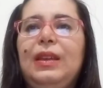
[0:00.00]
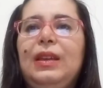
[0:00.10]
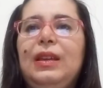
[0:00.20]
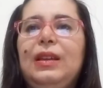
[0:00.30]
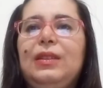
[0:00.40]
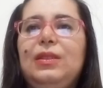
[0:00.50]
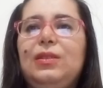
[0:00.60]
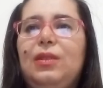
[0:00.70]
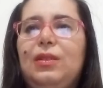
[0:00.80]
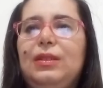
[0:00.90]

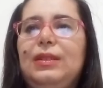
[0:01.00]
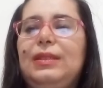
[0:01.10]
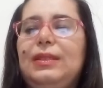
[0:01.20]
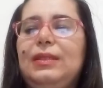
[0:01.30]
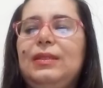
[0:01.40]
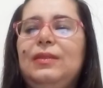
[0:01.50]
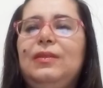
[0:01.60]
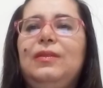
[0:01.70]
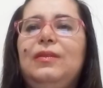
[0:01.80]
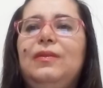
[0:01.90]
disorders,
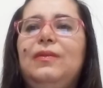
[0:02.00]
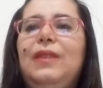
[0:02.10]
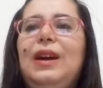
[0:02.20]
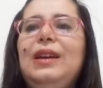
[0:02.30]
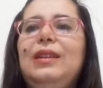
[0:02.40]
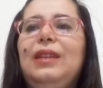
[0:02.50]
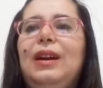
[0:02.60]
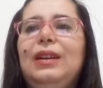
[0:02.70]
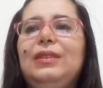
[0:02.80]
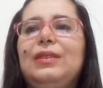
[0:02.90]
while
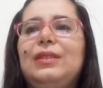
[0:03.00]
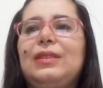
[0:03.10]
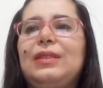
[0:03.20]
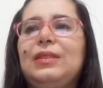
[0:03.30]
others